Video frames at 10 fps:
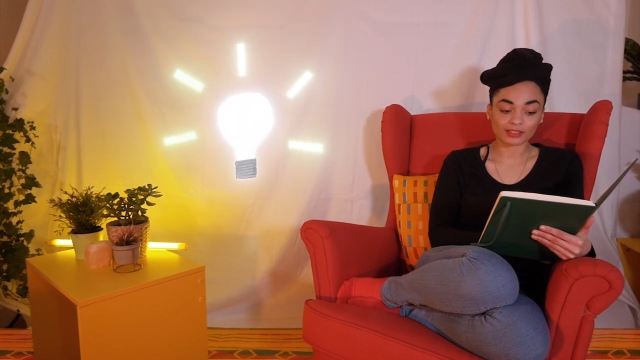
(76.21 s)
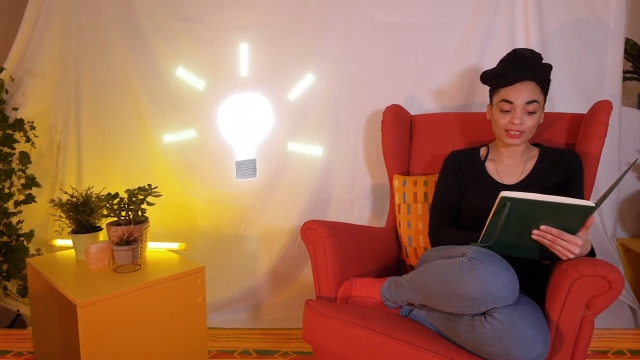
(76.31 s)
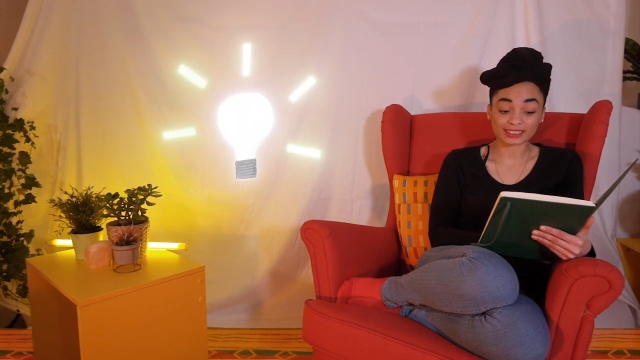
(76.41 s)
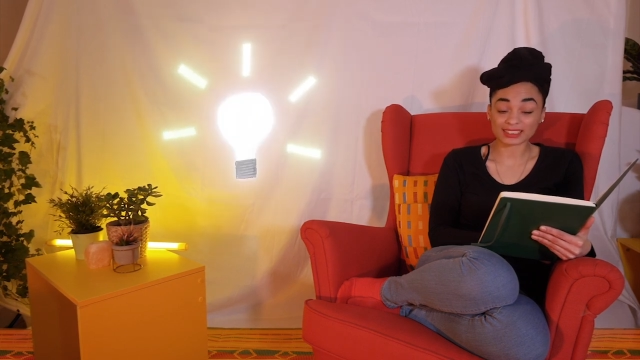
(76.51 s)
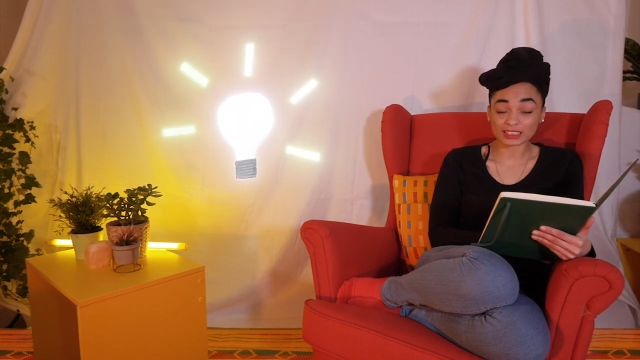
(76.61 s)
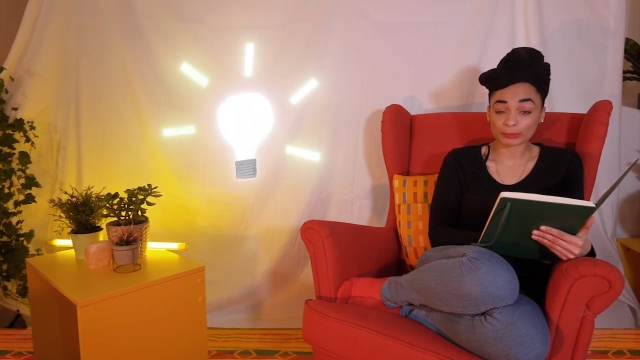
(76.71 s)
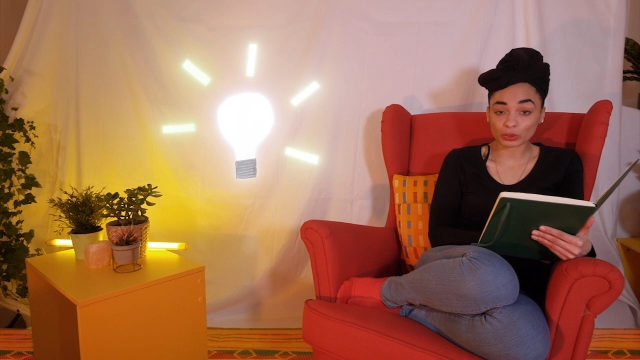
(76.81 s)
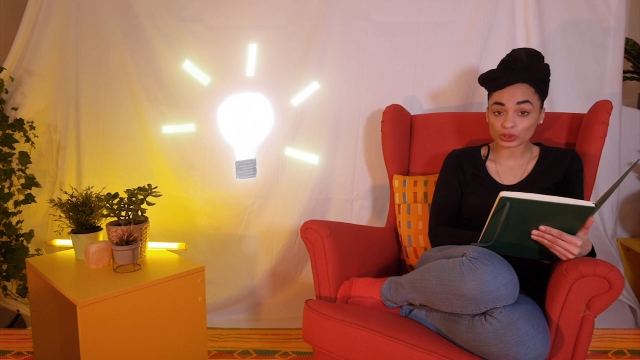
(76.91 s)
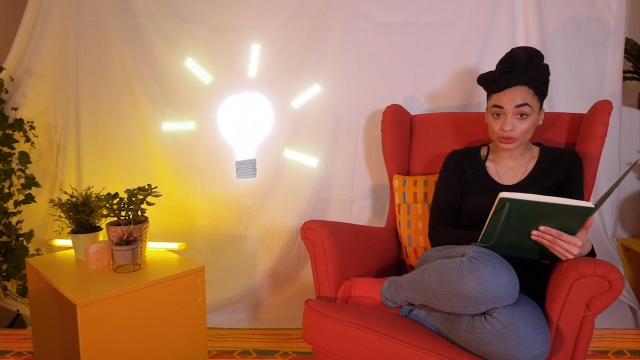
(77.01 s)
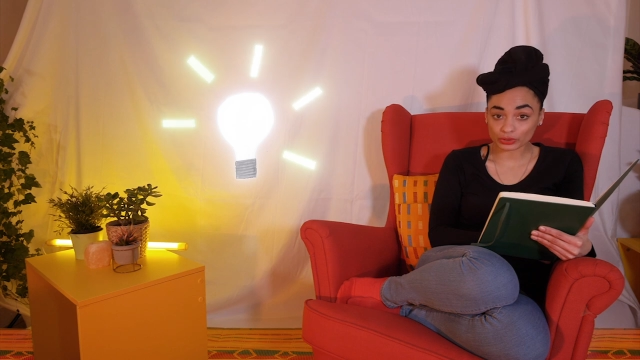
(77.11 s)
and to
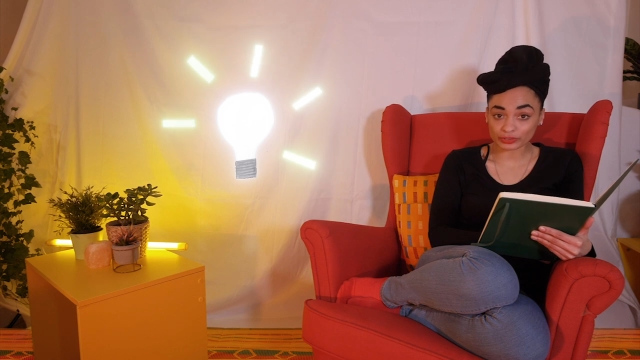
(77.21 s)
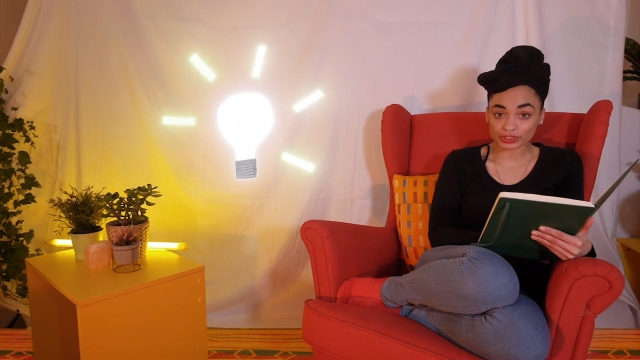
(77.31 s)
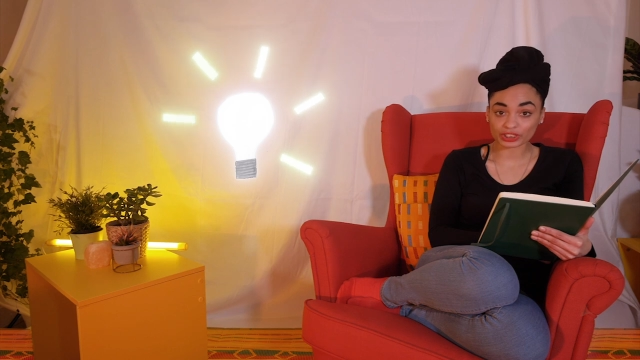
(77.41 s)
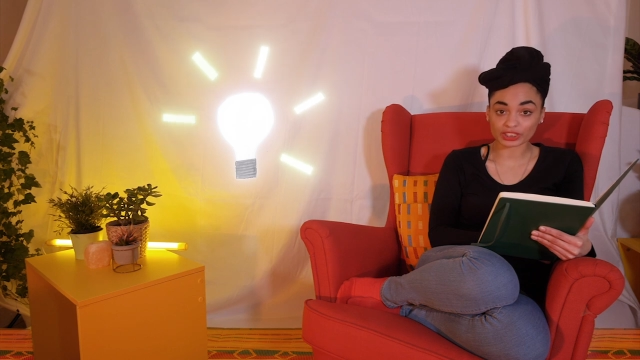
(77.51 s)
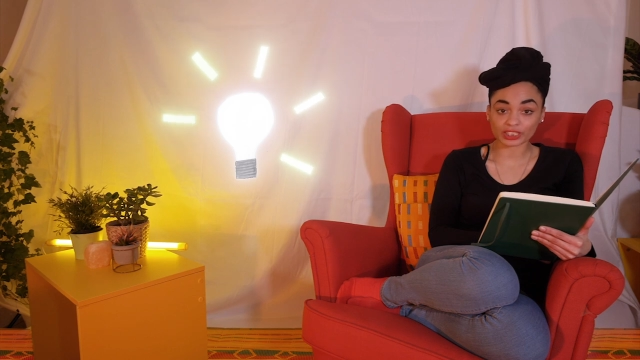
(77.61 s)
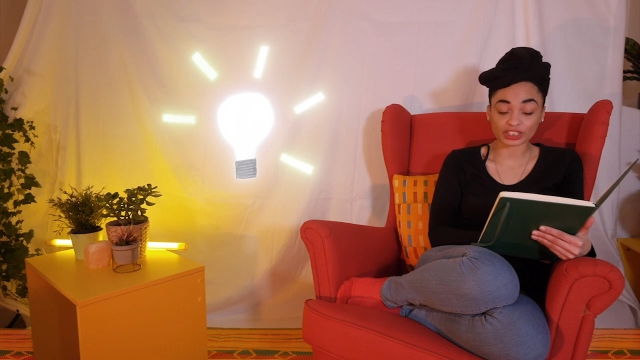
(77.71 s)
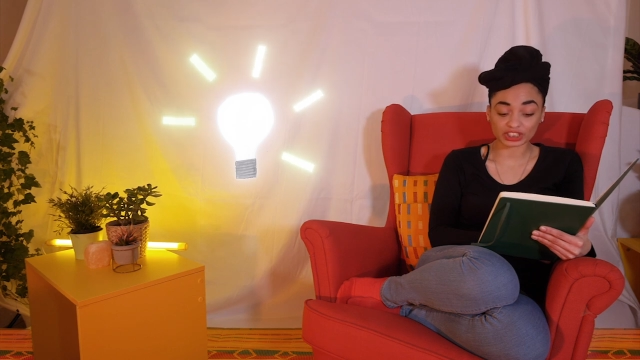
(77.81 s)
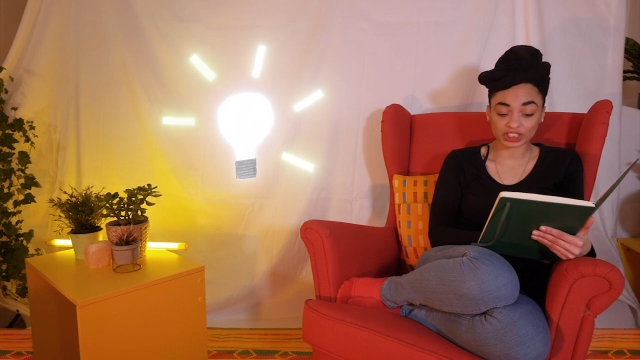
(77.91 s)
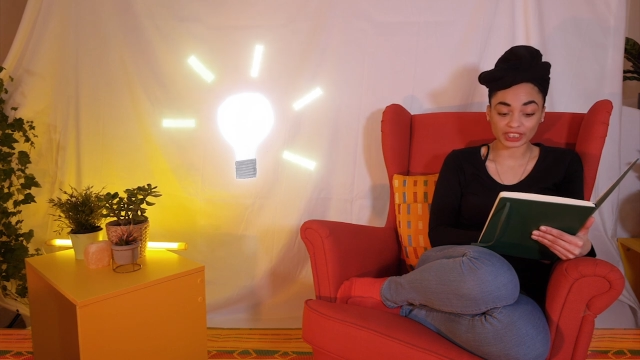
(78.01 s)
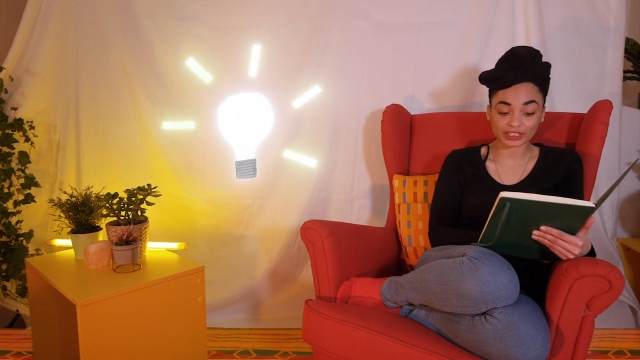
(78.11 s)
support others to
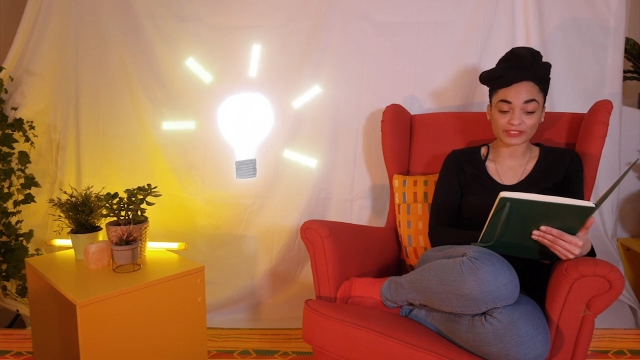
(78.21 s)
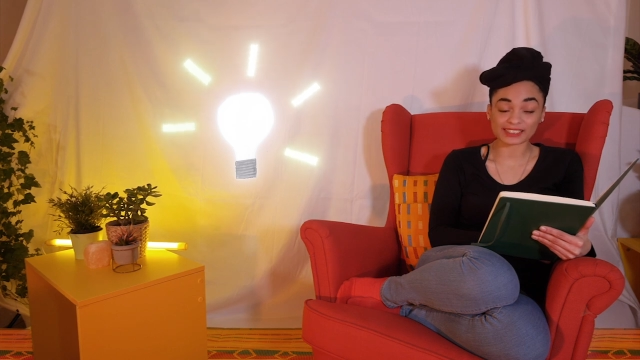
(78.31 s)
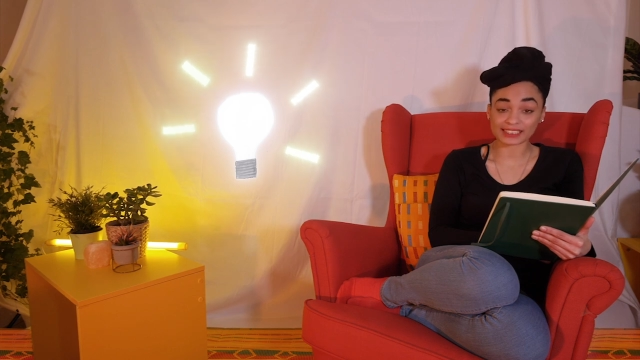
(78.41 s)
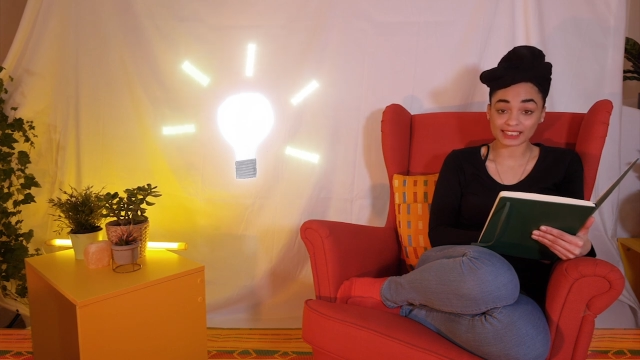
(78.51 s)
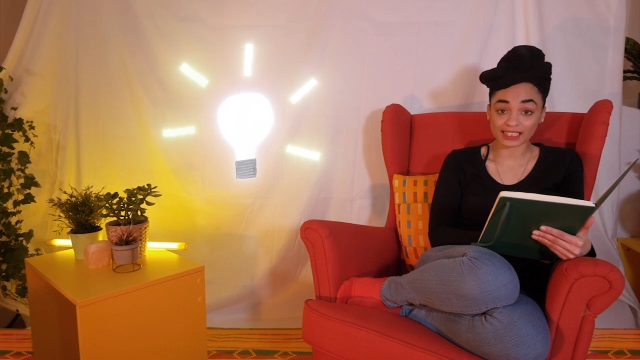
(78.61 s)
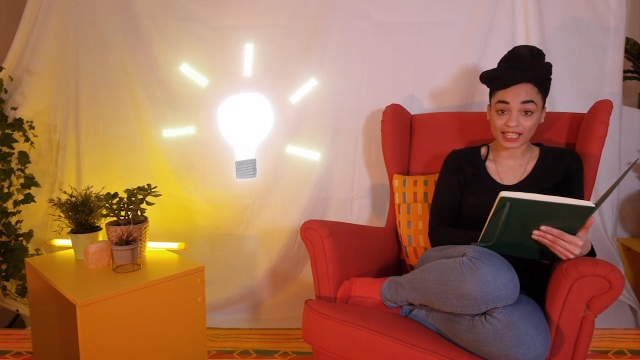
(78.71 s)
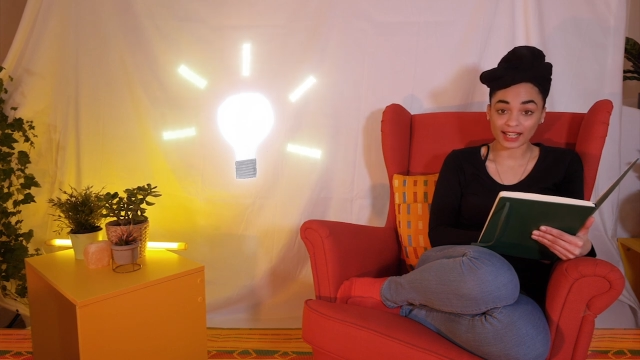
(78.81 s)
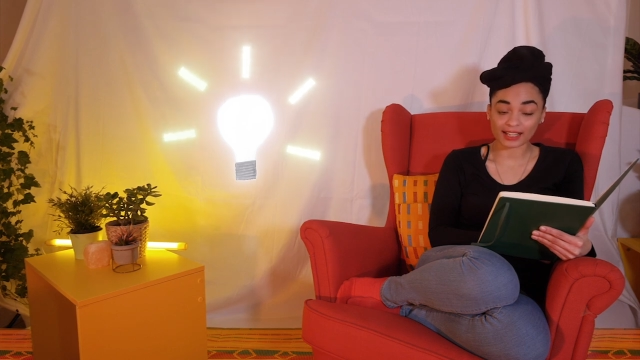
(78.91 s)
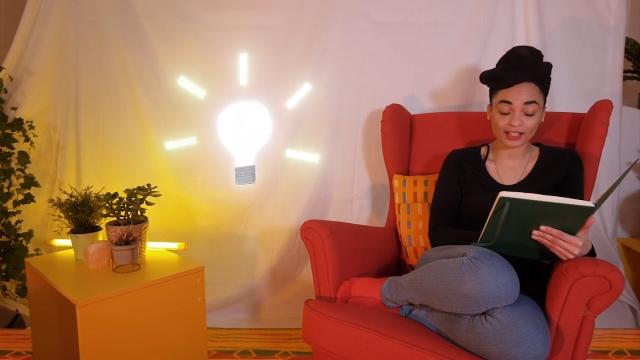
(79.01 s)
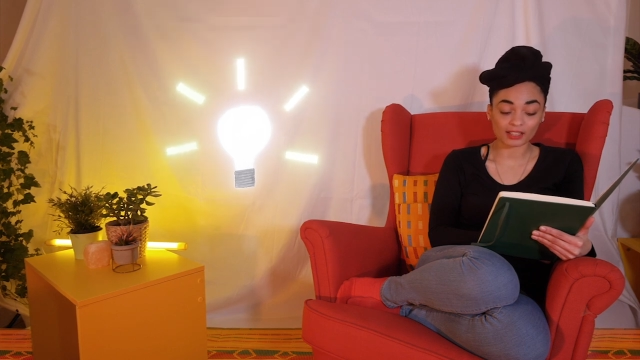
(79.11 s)
achieve and see
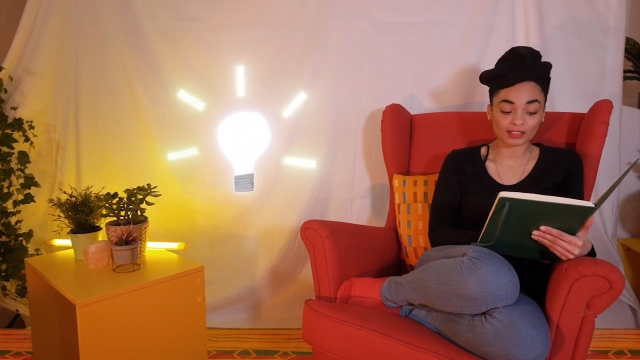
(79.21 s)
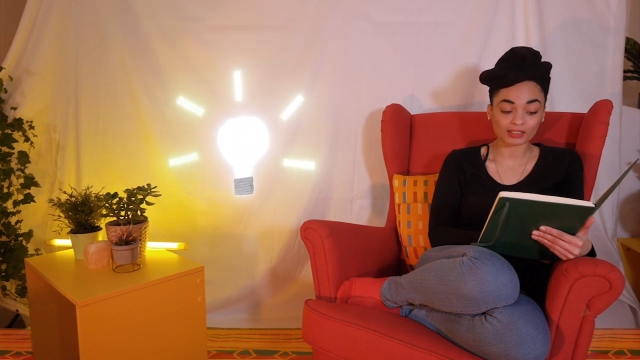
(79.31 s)
higher,